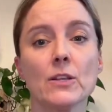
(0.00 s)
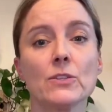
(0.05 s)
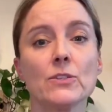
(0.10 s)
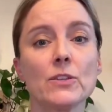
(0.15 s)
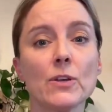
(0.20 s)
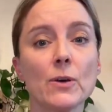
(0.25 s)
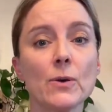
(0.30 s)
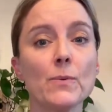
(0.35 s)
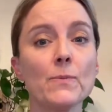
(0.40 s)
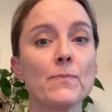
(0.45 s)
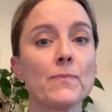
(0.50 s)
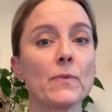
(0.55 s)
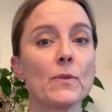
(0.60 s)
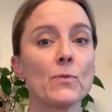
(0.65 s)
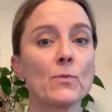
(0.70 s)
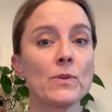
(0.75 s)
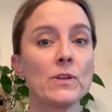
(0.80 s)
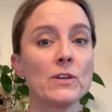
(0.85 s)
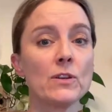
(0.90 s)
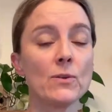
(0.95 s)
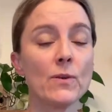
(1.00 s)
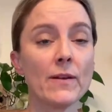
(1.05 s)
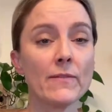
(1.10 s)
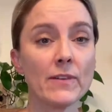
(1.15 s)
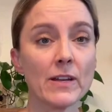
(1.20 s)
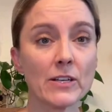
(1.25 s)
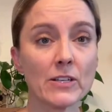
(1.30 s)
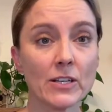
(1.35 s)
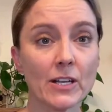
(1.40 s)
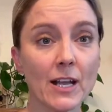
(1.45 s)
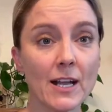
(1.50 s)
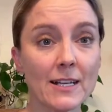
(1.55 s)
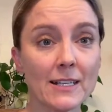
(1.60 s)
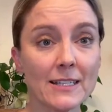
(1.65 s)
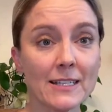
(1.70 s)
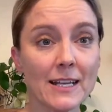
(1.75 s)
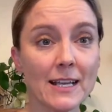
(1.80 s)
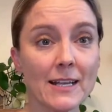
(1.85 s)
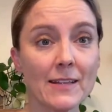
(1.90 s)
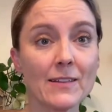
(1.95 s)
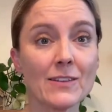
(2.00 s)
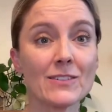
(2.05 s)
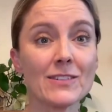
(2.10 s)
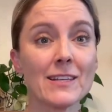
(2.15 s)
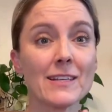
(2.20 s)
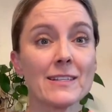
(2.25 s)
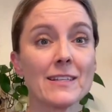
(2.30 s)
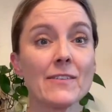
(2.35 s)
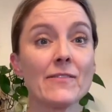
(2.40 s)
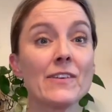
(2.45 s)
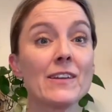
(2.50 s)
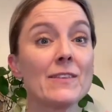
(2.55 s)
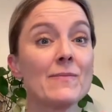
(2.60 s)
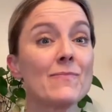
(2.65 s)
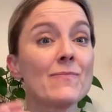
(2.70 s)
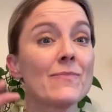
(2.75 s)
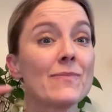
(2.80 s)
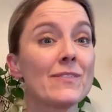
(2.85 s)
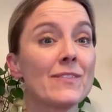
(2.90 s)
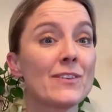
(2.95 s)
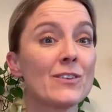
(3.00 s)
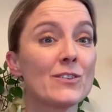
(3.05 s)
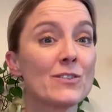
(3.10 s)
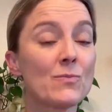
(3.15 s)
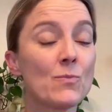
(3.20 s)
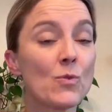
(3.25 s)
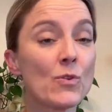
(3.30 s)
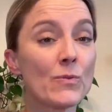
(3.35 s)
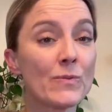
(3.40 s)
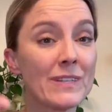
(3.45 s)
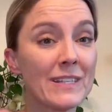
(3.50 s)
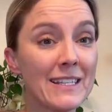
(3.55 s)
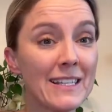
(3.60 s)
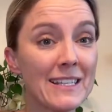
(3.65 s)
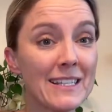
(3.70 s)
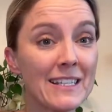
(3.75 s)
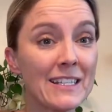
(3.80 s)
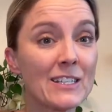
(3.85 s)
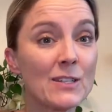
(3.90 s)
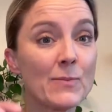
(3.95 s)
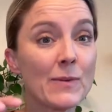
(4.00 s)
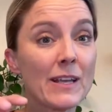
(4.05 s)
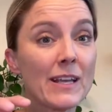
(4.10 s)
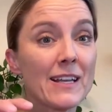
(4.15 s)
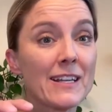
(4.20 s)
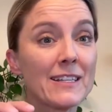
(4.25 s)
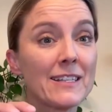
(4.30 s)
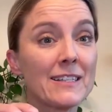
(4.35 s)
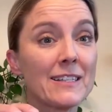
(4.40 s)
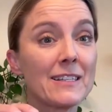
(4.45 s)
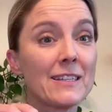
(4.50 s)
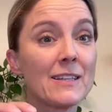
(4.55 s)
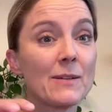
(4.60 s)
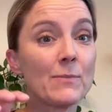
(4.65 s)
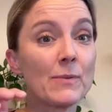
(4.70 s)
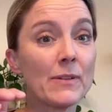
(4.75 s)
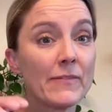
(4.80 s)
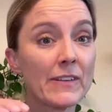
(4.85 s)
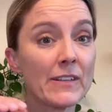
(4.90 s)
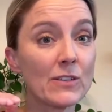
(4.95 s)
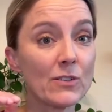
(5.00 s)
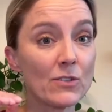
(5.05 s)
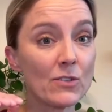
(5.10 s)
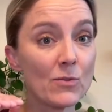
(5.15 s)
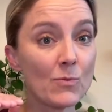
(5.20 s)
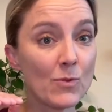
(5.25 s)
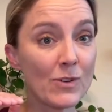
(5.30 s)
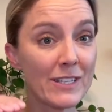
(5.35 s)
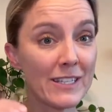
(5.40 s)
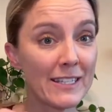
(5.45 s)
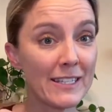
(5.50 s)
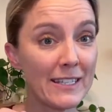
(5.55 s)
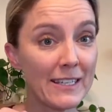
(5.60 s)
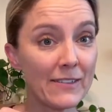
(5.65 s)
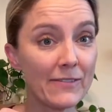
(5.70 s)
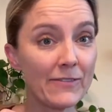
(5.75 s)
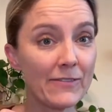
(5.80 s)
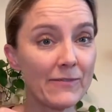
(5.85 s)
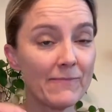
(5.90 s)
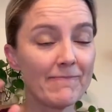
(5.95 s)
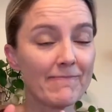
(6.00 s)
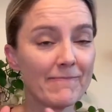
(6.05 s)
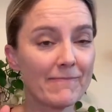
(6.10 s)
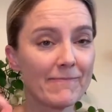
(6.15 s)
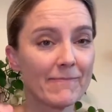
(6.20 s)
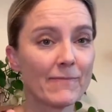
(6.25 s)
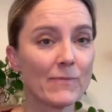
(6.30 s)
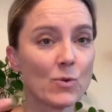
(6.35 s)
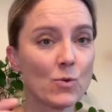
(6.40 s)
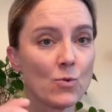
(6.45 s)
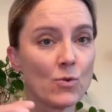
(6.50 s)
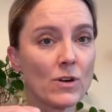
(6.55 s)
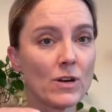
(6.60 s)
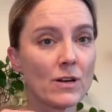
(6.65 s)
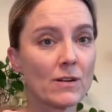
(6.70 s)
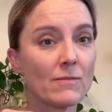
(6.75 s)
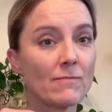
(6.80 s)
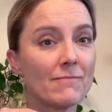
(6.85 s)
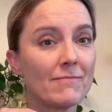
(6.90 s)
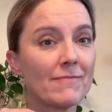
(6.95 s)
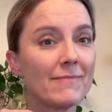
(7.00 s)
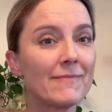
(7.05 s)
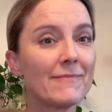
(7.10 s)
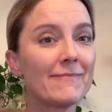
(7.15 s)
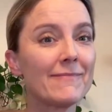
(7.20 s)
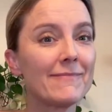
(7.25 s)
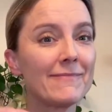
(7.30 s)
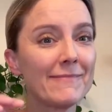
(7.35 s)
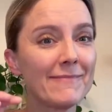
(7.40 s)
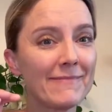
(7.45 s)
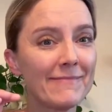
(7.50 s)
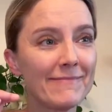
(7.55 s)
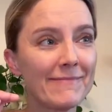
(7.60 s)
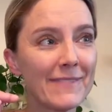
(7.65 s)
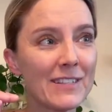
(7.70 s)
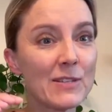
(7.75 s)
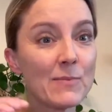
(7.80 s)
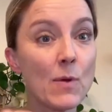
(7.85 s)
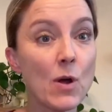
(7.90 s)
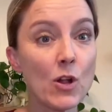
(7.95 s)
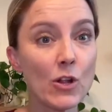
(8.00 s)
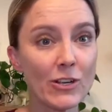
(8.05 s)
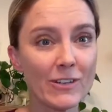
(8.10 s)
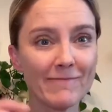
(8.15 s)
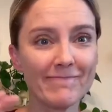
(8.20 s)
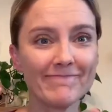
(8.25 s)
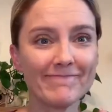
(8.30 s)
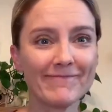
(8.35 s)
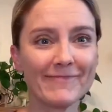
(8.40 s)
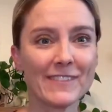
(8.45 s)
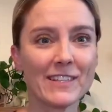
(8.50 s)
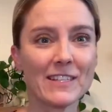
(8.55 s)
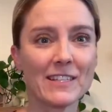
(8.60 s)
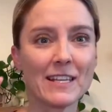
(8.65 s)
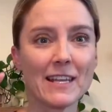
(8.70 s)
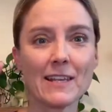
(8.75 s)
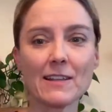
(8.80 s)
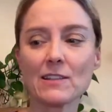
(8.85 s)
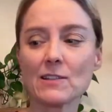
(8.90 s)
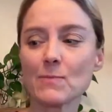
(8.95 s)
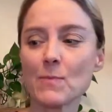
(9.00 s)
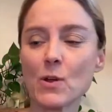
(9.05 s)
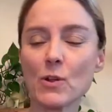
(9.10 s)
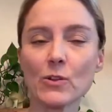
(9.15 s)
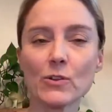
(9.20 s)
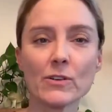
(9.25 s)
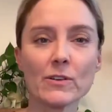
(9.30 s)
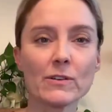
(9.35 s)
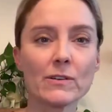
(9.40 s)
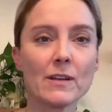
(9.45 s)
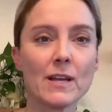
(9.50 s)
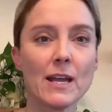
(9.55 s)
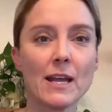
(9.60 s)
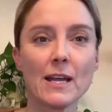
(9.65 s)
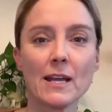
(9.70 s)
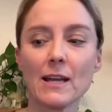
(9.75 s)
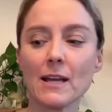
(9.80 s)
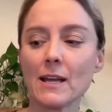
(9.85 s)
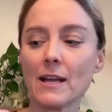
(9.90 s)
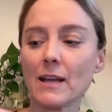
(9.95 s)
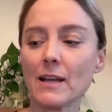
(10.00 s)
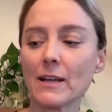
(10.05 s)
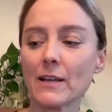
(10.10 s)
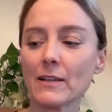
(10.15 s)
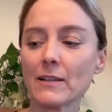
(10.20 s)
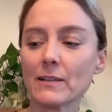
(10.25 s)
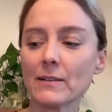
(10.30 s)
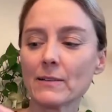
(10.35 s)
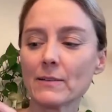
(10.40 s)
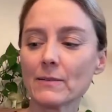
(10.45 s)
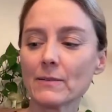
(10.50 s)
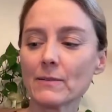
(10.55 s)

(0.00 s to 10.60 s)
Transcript: so when you don't have nitric oxide there's less of it there's more resistance because the blood vessels are more stiff or smaller let's say smaller, uh,